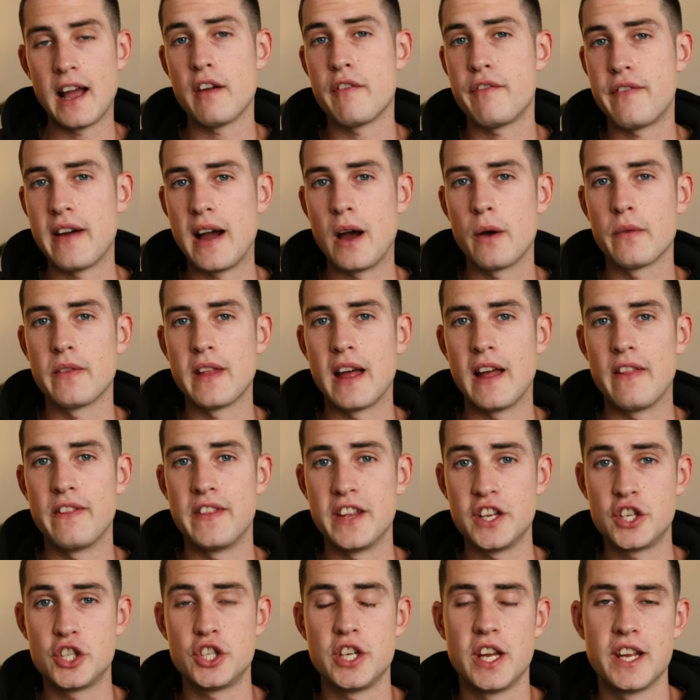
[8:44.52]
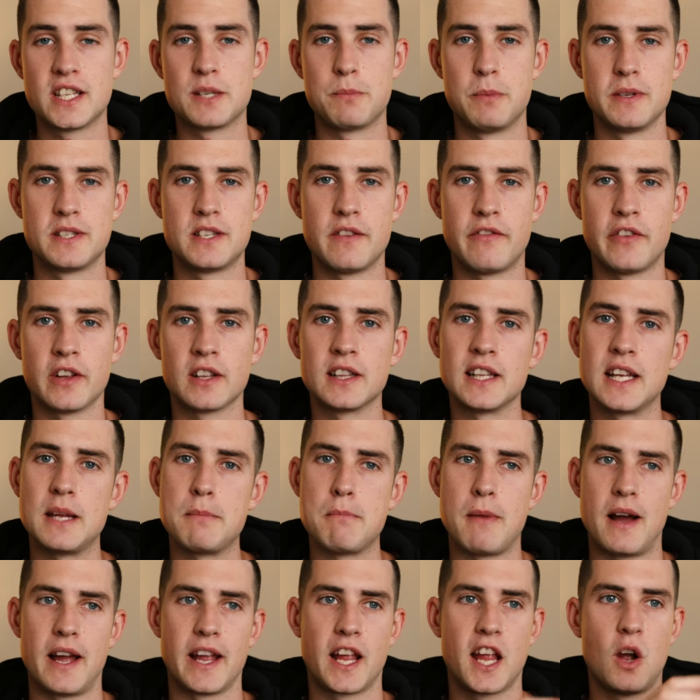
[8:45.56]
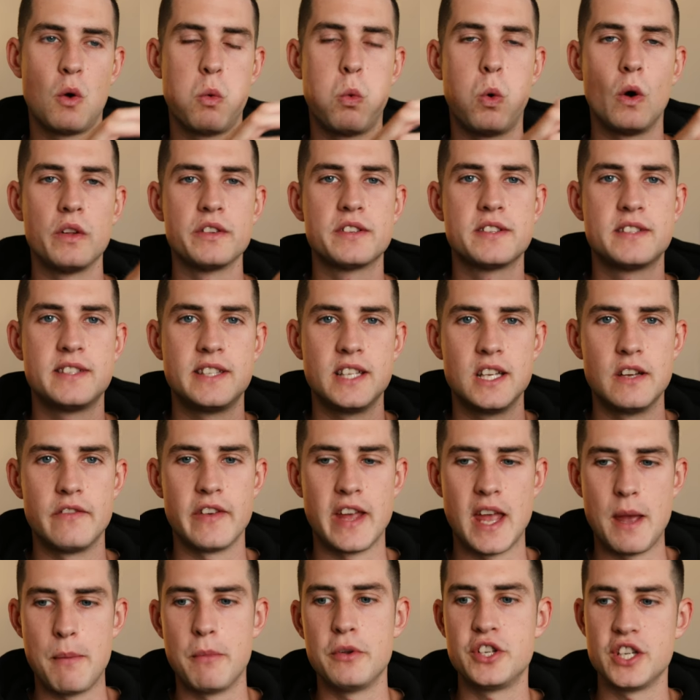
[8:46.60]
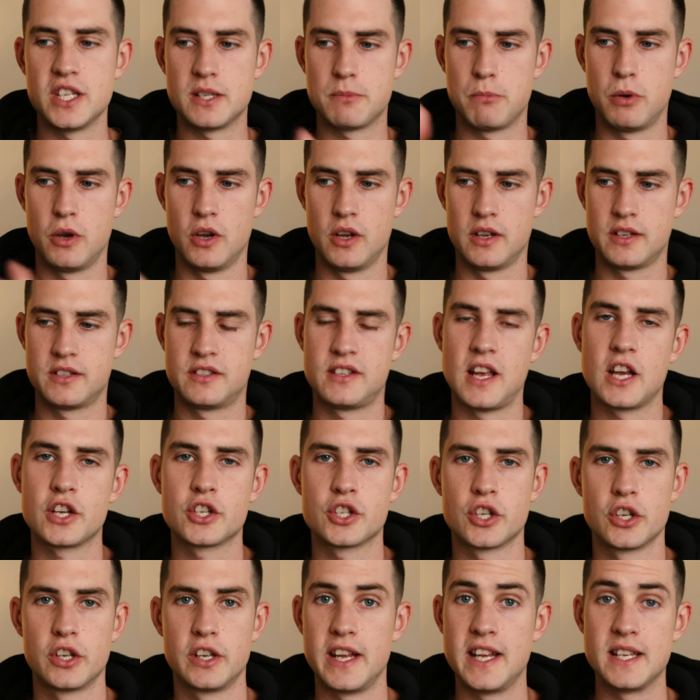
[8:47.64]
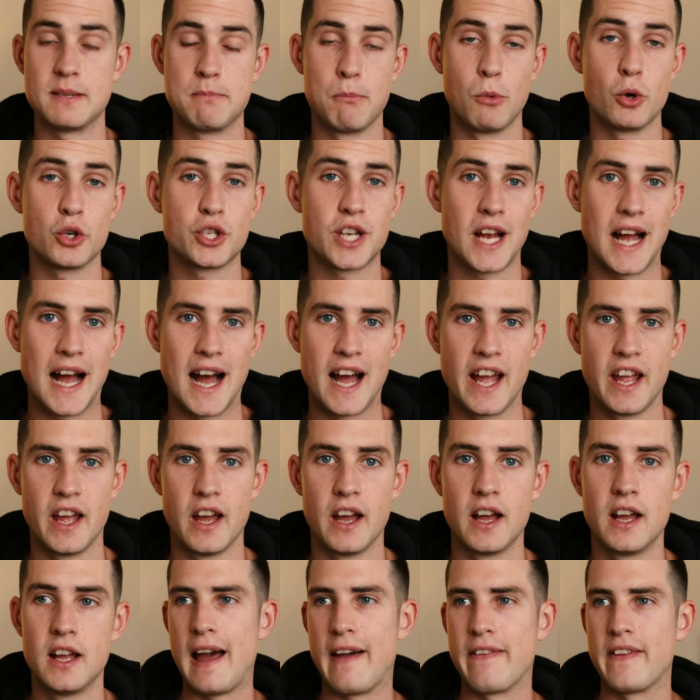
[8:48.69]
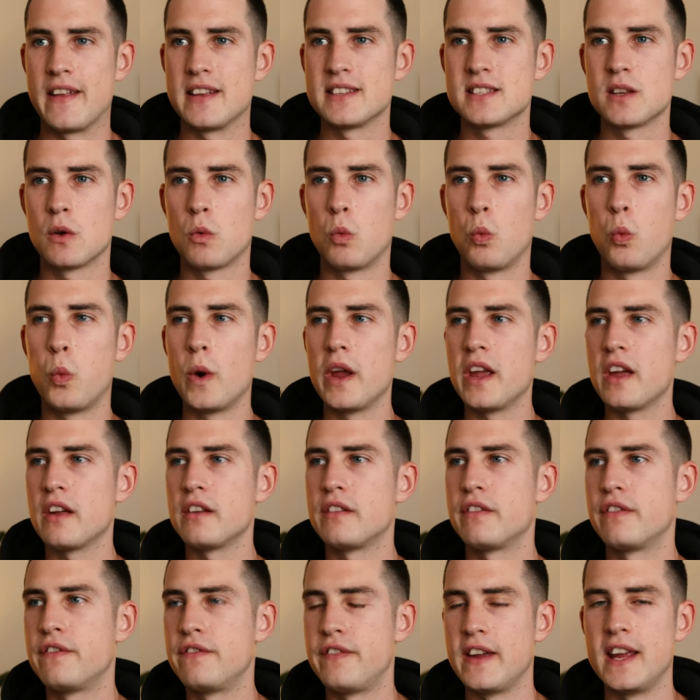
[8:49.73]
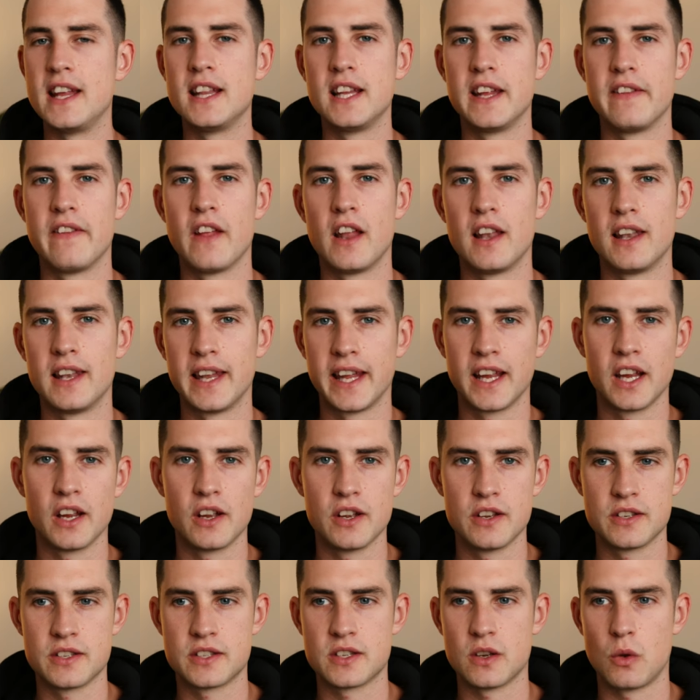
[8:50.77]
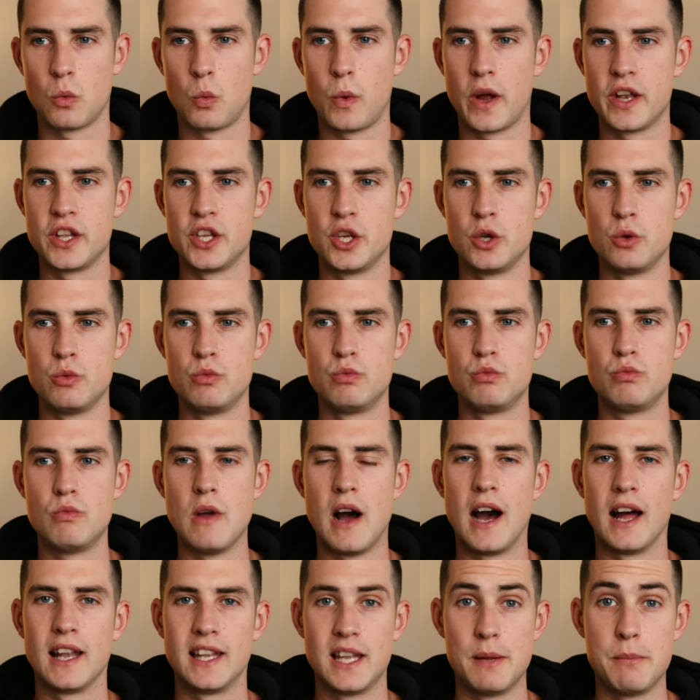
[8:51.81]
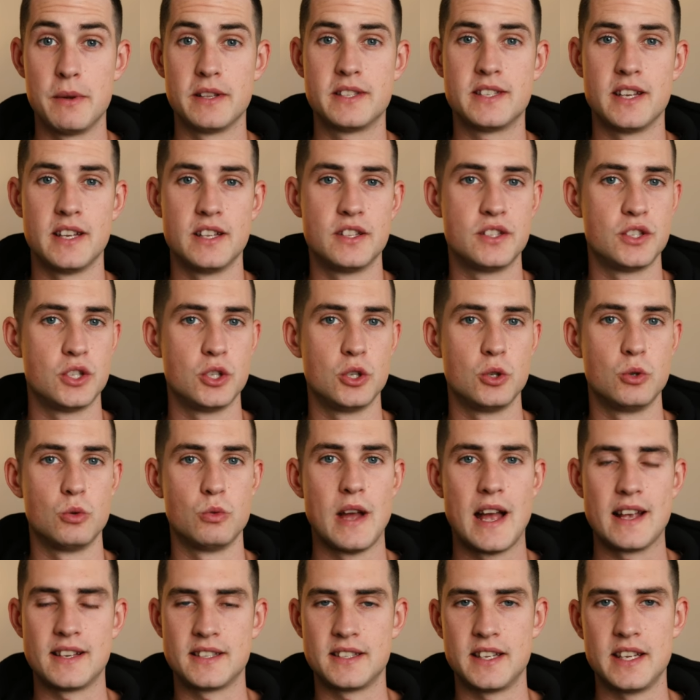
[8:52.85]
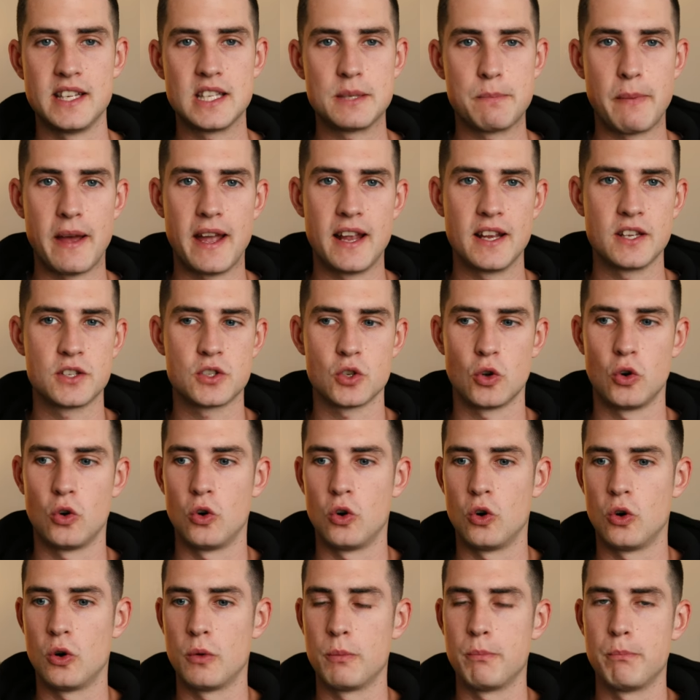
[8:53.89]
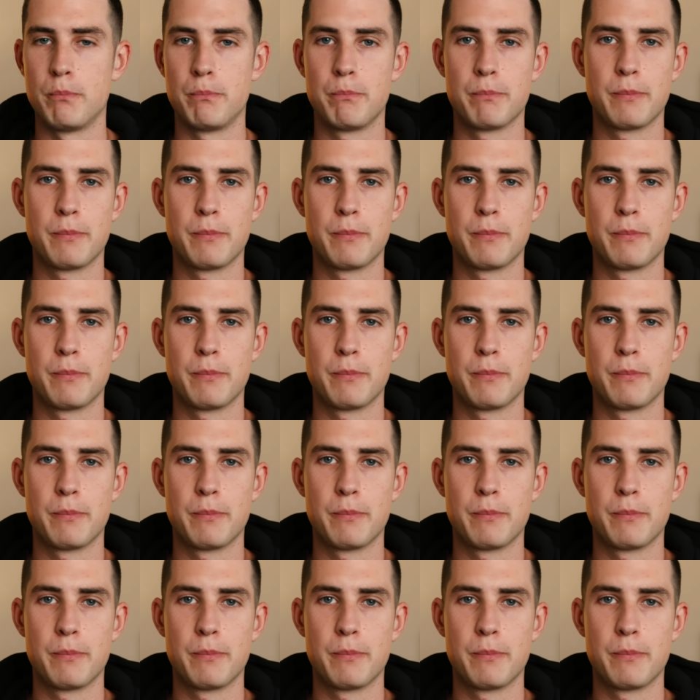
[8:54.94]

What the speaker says: I have found that this year specifically, my quantity of images per session is much higher. And there's a weird feeling that lingers when you are limited to SD space or